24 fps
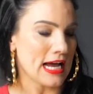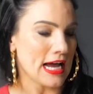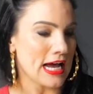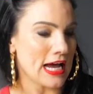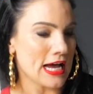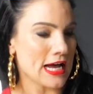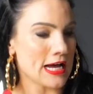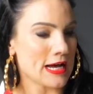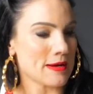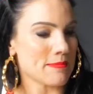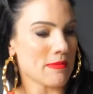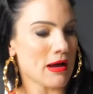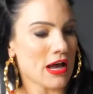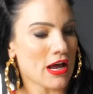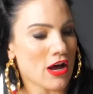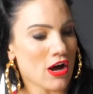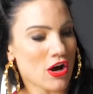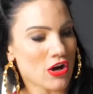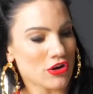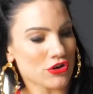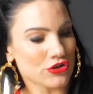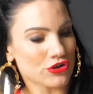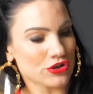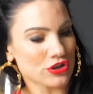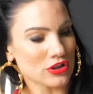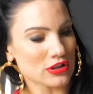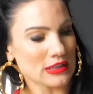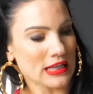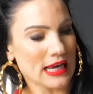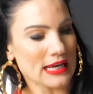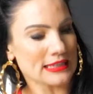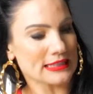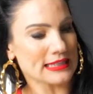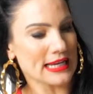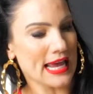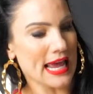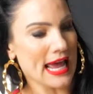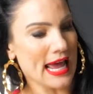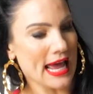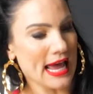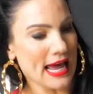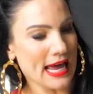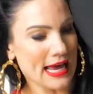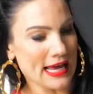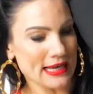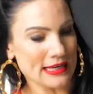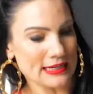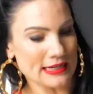I also like to
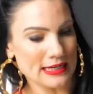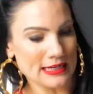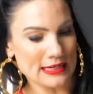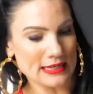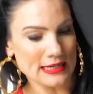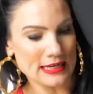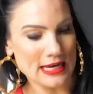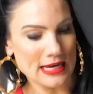add